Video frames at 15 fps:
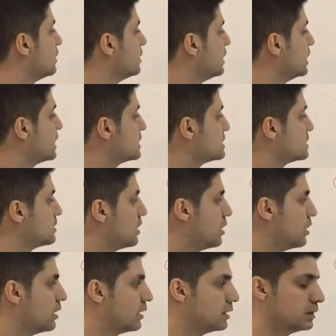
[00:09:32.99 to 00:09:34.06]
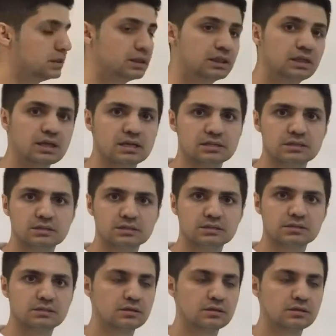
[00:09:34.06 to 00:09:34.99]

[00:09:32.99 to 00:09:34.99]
this or this.